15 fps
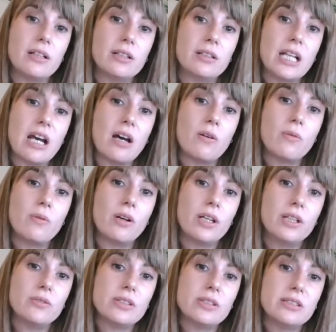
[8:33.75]
now
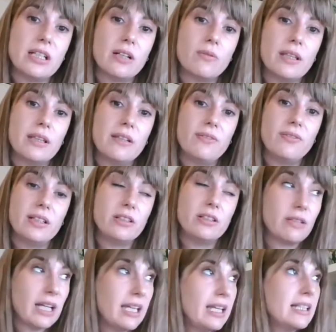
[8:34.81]
going to start with the field
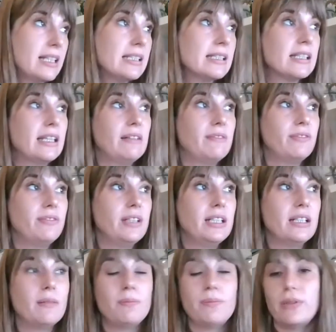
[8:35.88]
trials in
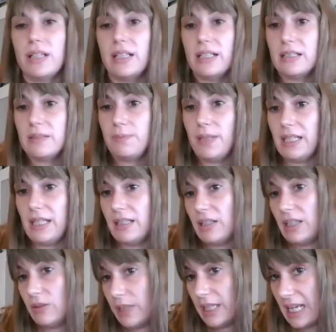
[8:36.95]
Finland, Poland, Spain, and the
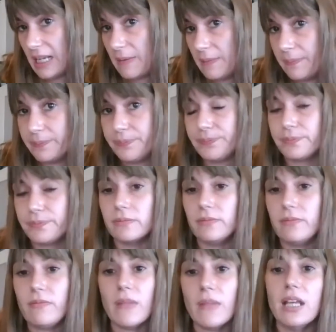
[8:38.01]
UK.
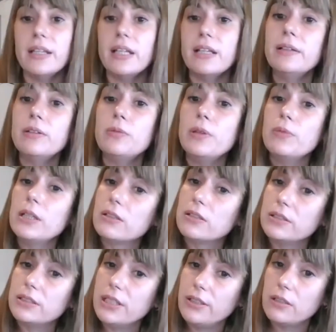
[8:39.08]
And then we will
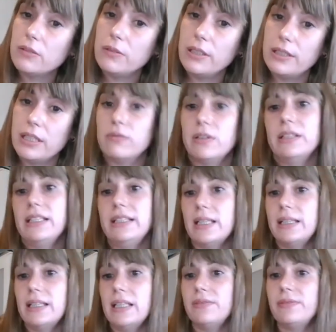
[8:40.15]
continue with the
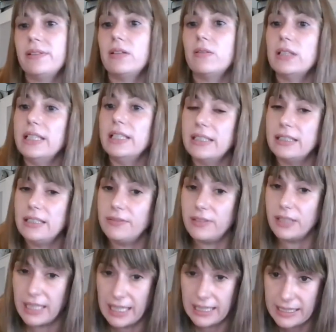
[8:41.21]
quantitative and qualitative
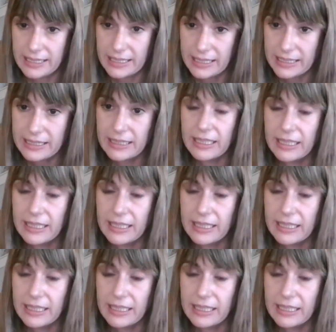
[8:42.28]
analysis.